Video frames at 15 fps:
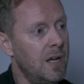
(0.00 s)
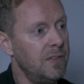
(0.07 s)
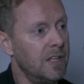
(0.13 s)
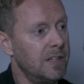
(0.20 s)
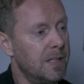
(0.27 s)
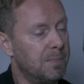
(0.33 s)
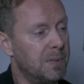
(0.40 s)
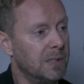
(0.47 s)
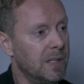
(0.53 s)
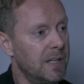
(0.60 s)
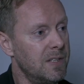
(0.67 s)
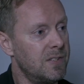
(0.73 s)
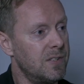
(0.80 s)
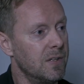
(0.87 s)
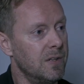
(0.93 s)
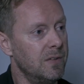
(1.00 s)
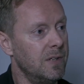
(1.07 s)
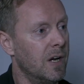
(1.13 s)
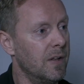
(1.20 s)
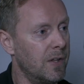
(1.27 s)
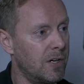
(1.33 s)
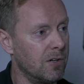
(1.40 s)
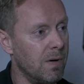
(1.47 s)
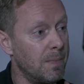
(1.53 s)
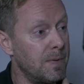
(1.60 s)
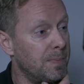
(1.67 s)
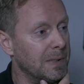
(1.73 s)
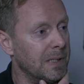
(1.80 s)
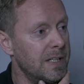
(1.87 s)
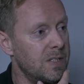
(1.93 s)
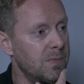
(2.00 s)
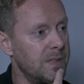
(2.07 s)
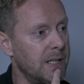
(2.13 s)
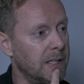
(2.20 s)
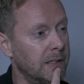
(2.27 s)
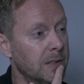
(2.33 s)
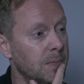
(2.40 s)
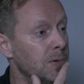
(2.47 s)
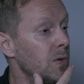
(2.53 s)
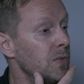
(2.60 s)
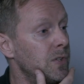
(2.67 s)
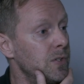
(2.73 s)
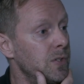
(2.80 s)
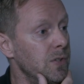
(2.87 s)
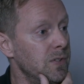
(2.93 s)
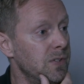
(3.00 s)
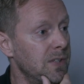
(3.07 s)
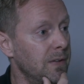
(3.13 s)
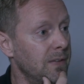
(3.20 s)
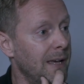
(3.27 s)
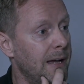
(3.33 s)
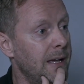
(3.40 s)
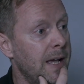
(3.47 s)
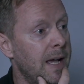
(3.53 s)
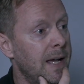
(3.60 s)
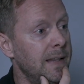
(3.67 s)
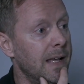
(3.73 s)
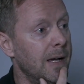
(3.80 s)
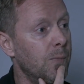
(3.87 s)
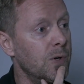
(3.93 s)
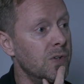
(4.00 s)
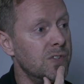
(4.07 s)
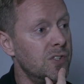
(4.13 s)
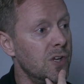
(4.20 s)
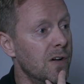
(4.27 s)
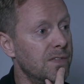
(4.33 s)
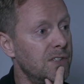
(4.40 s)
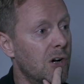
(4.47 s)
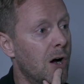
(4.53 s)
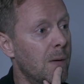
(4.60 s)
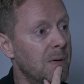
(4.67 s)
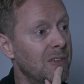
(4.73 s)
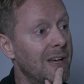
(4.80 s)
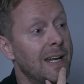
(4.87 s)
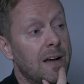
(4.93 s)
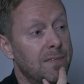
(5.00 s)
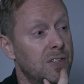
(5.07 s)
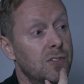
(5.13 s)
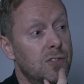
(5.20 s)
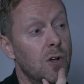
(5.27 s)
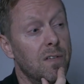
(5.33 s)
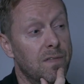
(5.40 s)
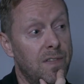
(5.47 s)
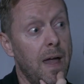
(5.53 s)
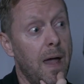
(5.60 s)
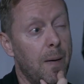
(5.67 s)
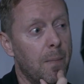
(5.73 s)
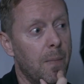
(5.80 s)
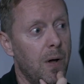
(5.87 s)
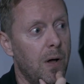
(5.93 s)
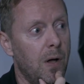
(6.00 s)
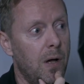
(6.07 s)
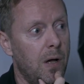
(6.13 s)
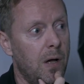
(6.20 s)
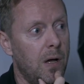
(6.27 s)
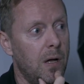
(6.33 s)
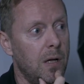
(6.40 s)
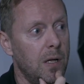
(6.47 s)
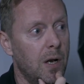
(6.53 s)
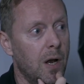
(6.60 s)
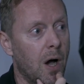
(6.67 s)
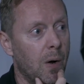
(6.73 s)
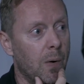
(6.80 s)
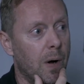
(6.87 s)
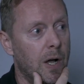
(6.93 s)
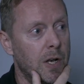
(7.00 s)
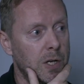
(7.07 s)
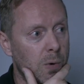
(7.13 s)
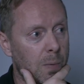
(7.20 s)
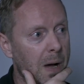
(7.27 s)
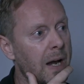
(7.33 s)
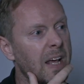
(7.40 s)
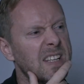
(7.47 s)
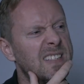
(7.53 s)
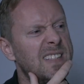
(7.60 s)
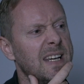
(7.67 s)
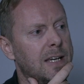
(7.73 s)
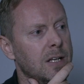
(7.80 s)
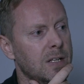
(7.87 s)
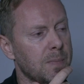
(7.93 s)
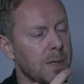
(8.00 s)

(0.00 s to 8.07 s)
that yeah. the police, the you know, the corrupt police were telling the prostitutes that they, they wouldn't serve time, but they'd have to serve them. Yeah, yeah. You know, I knew, about, and it it's, sickened